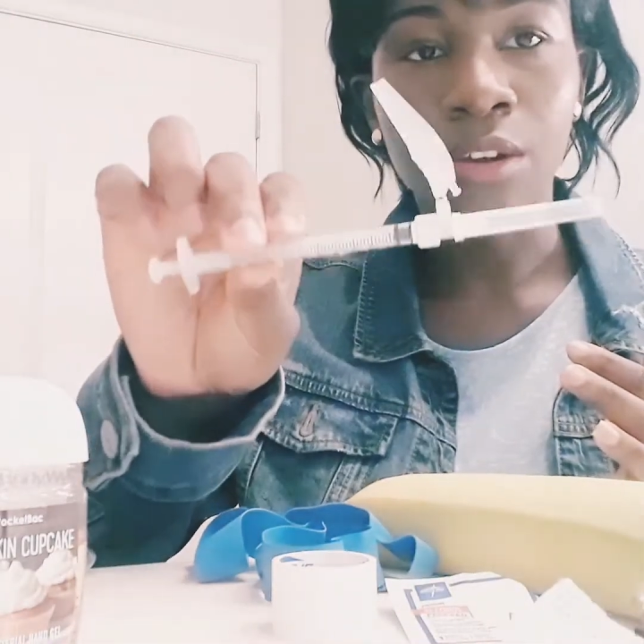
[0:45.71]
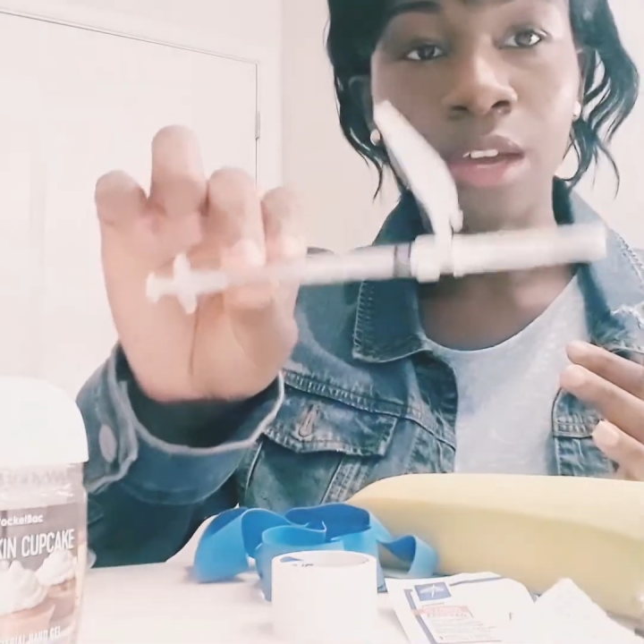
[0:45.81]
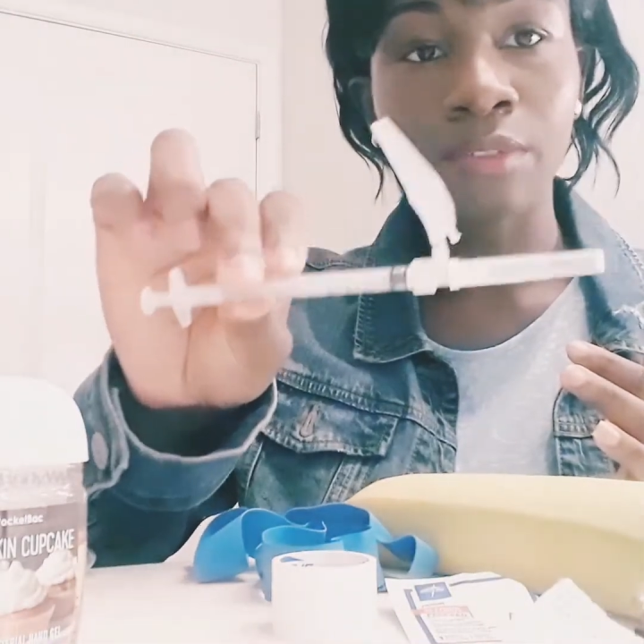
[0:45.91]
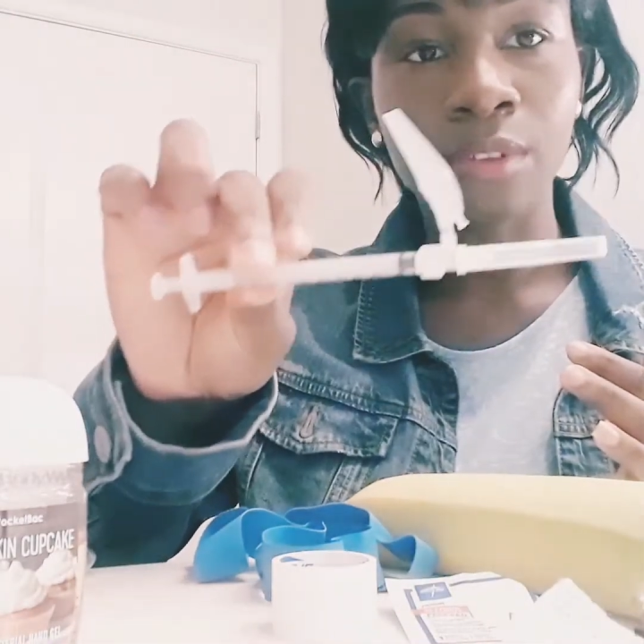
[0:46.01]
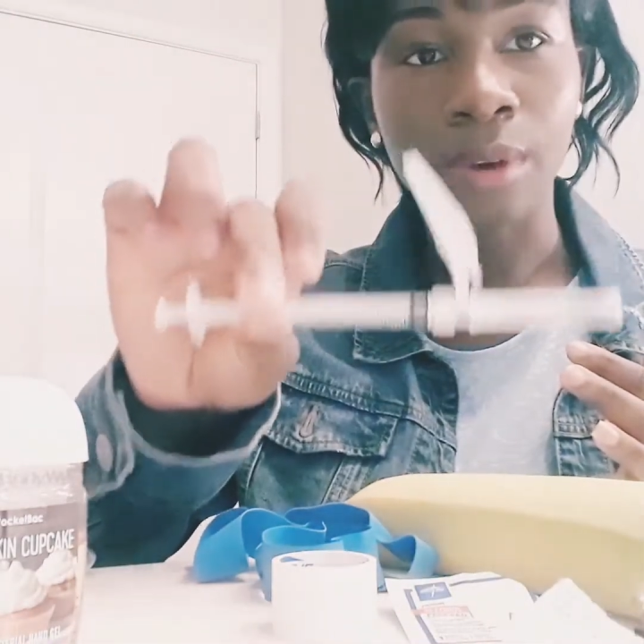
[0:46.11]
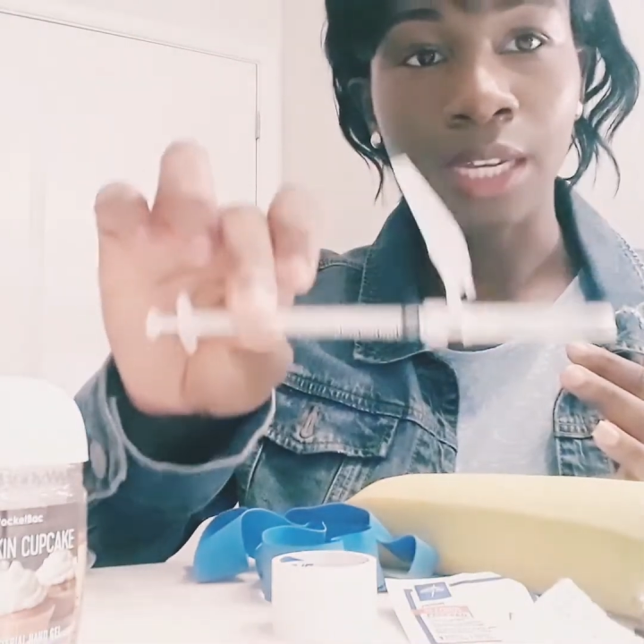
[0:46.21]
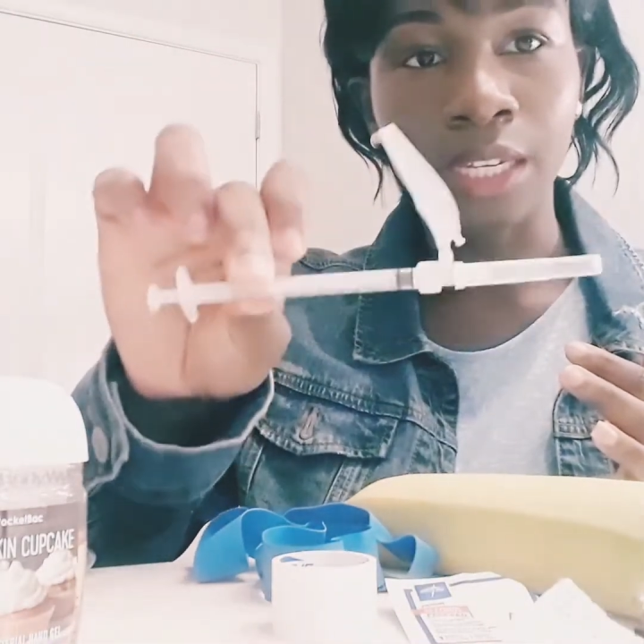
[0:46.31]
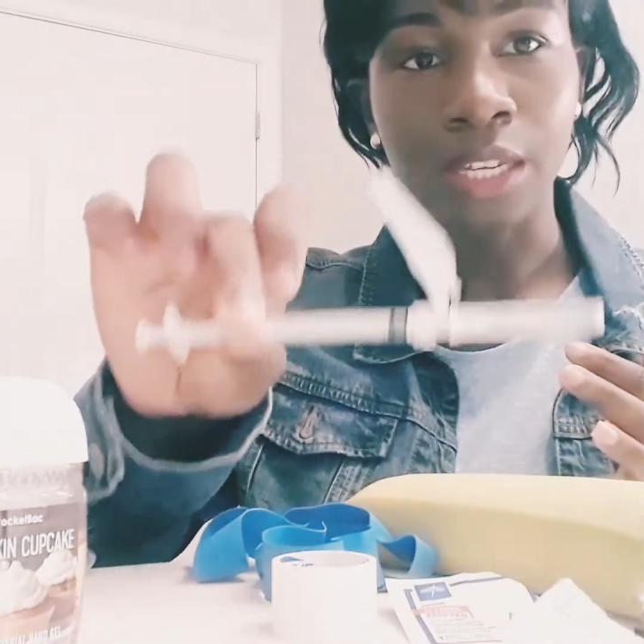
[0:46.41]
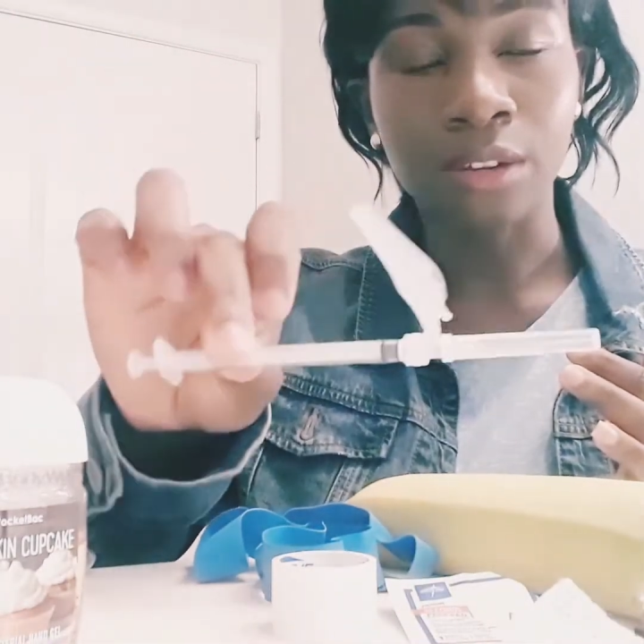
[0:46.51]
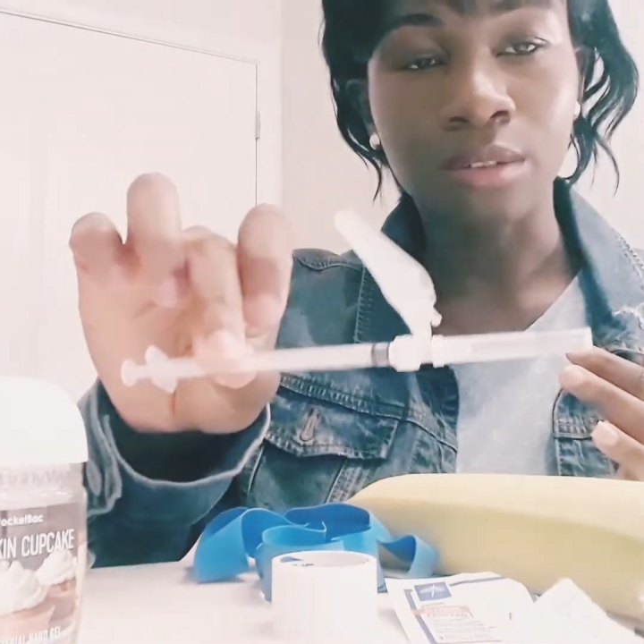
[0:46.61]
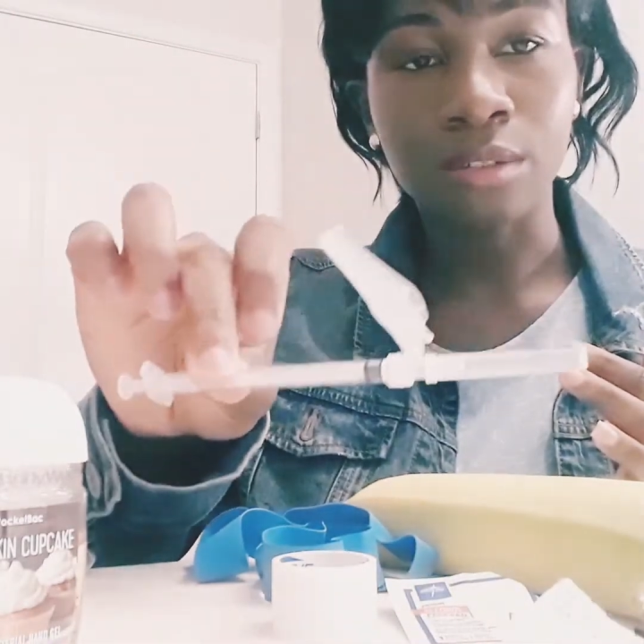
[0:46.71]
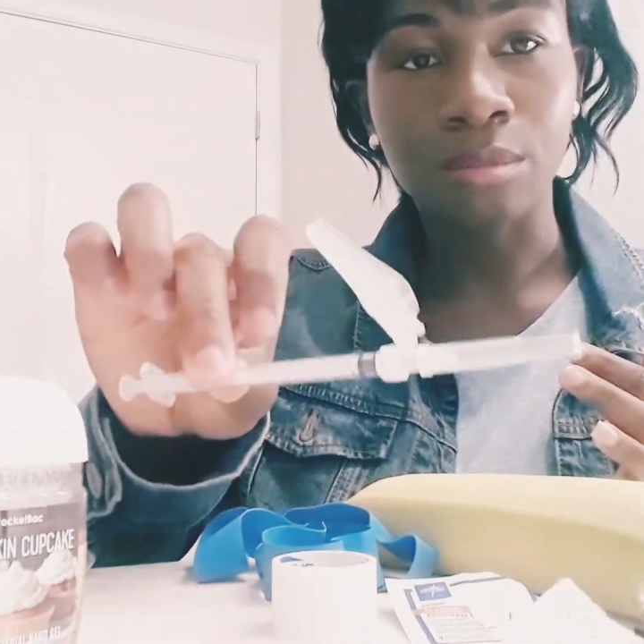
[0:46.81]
don't have the right needles,